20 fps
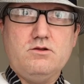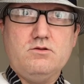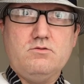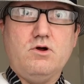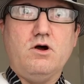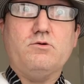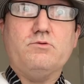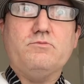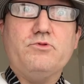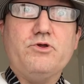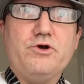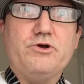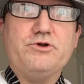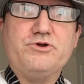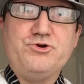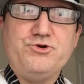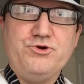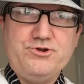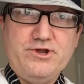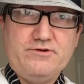
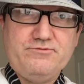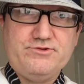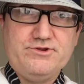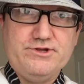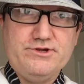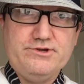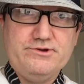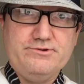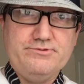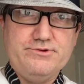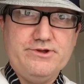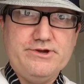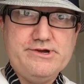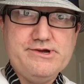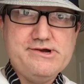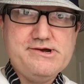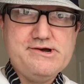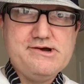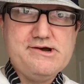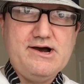Good afternoon.
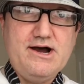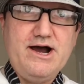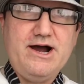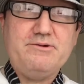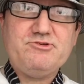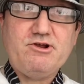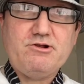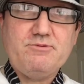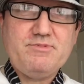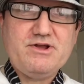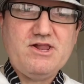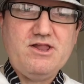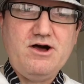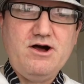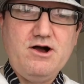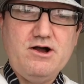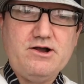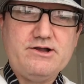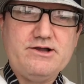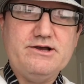I'm P
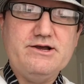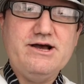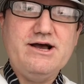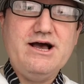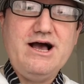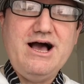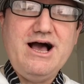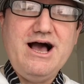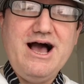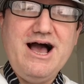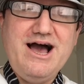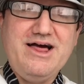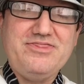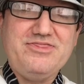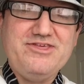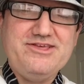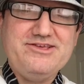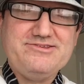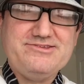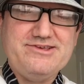Clarke, and
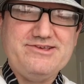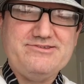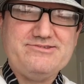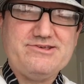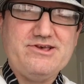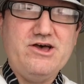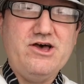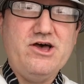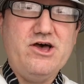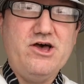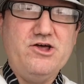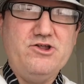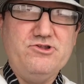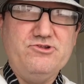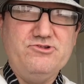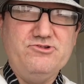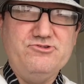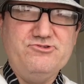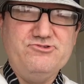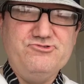this is
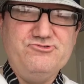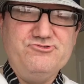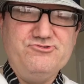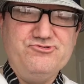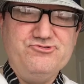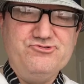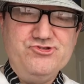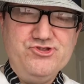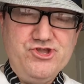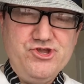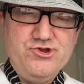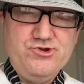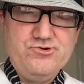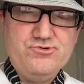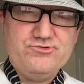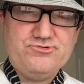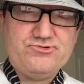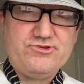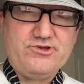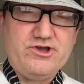
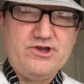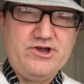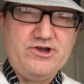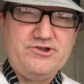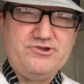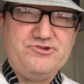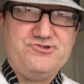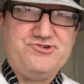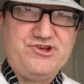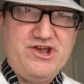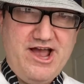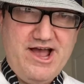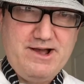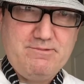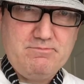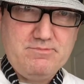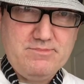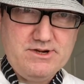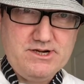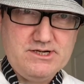News at
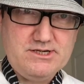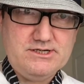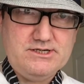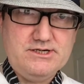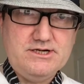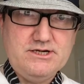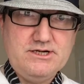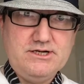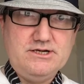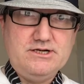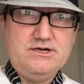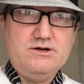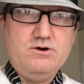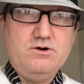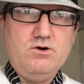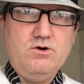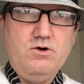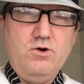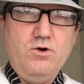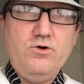JEM.
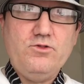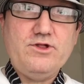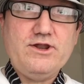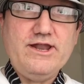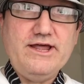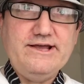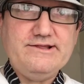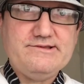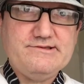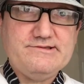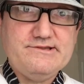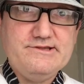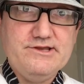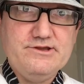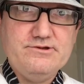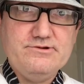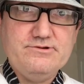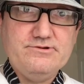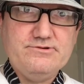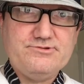All the latest
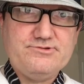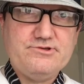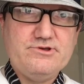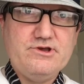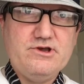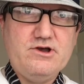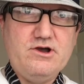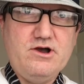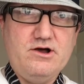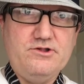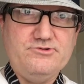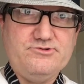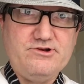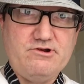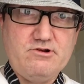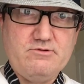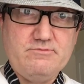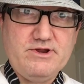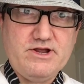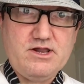news on
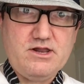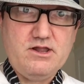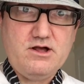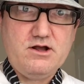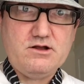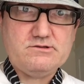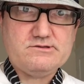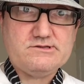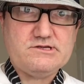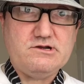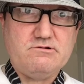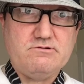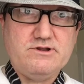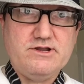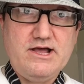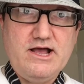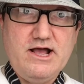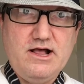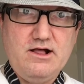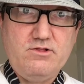P Clarke's
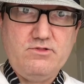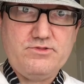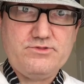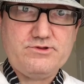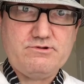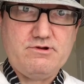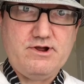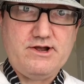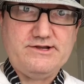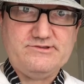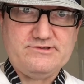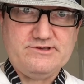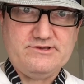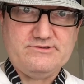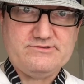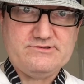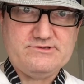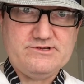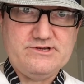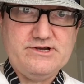current health
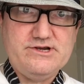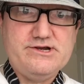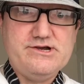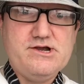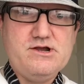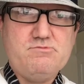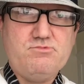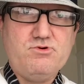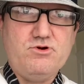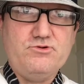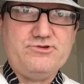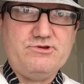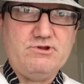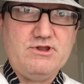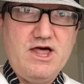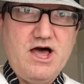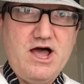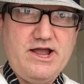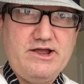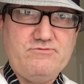crisis, brought to you
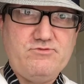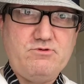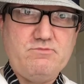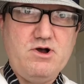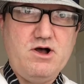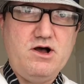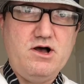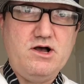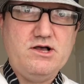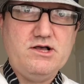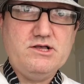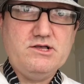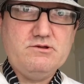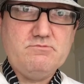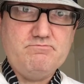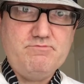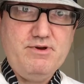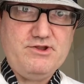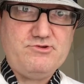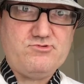live from our
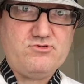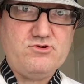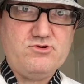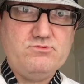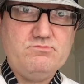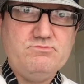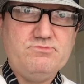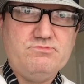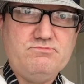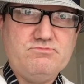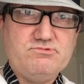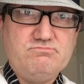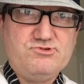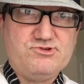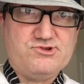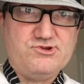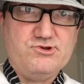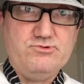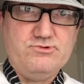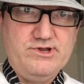bedroom
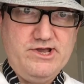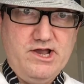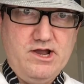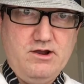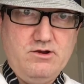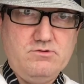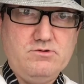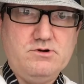studio.